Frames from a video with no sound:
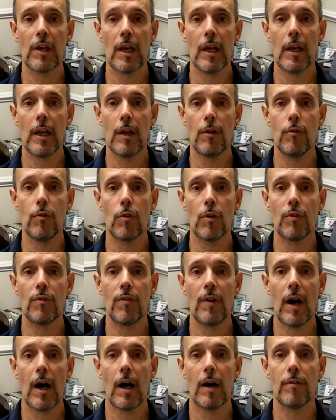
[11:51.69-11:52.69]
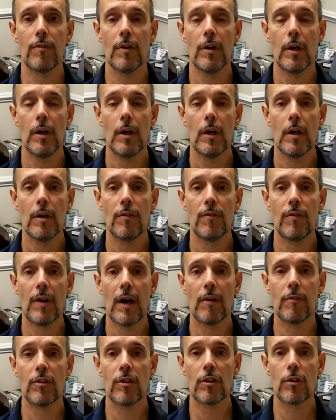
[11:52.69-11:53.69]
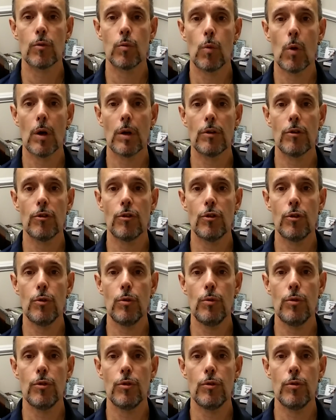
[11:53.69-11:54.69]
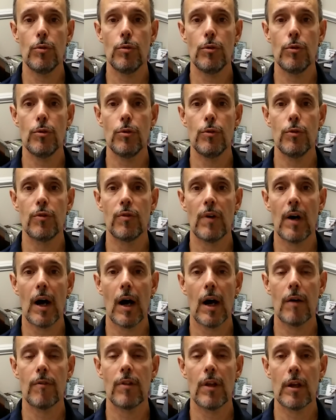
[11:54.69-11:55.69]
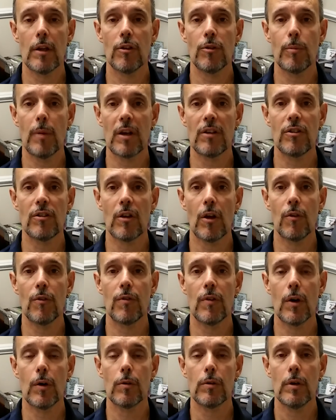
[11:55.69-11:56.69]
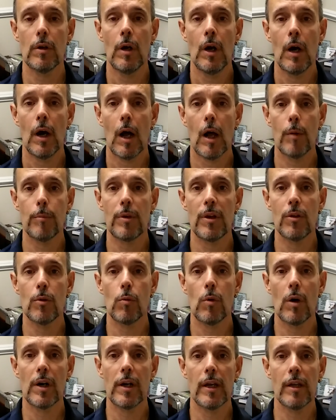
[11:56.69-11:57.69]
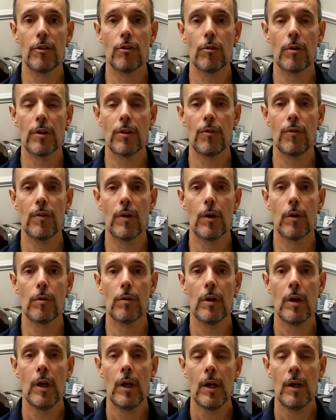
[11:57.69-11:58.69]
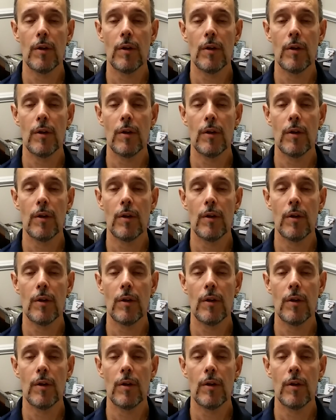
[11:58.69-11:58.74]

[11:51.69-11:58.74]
Again, 845-561-2225. That is my cell phone. I'll be the one answering the phone.